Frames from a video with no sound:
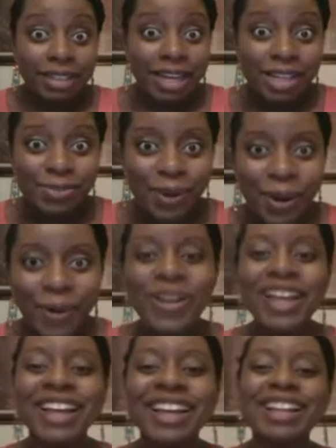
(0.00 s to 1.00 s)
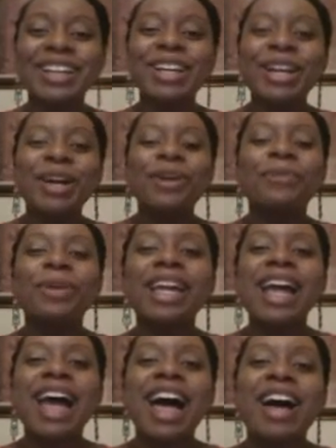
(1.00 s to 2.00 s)
the next row, we
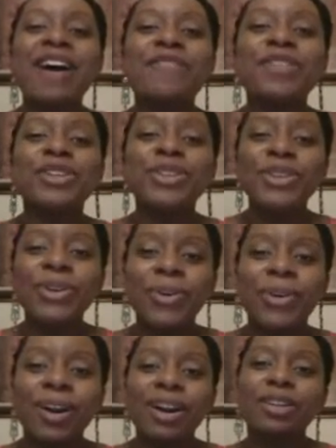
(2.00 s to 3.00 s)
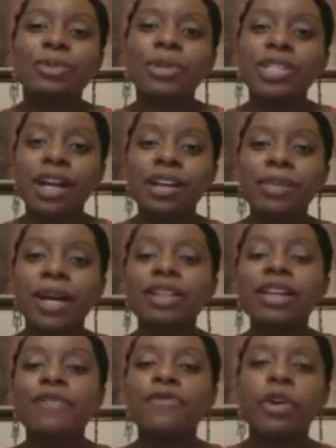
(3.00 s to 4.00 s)
have your. We're talking about
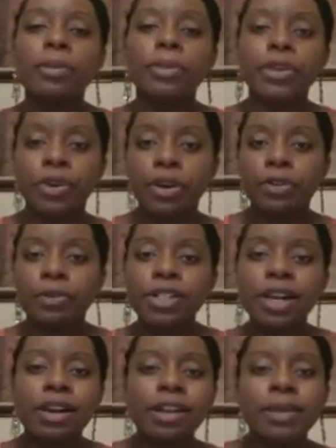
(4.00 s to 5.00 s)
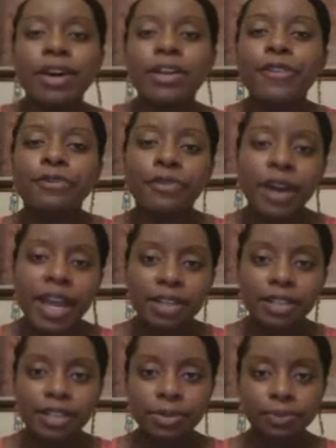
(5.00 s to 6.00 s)
the informal your. If we're talking about a
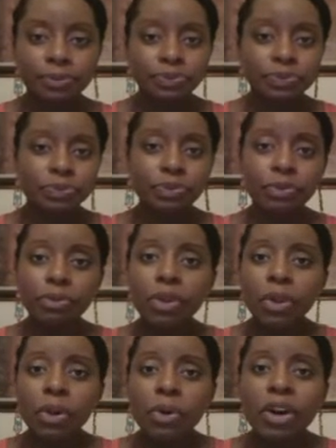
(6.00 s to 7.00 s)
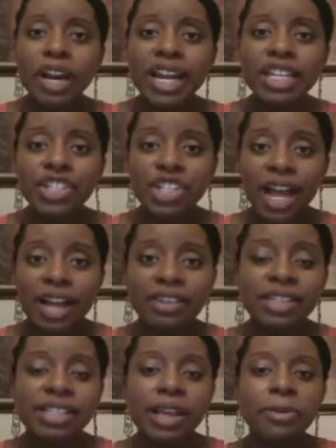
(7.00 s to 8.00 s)
friend or a
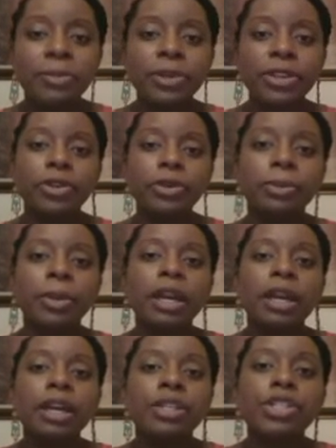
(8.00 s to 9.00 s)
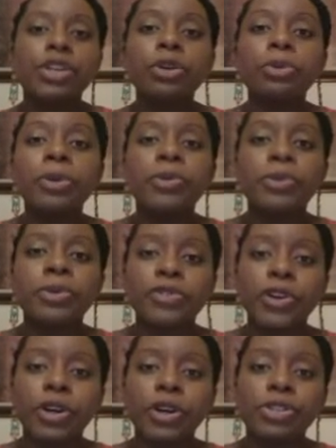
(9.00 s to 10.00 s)
child, someone to whom we would
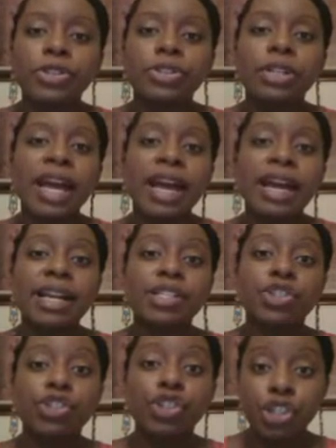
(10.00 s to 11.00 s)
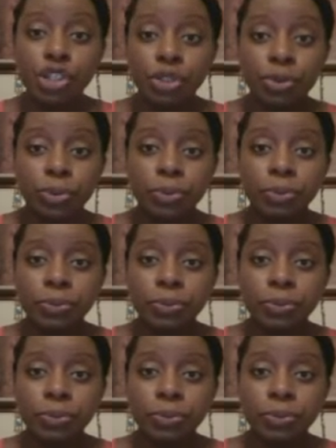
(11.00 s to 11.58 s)
refer as to.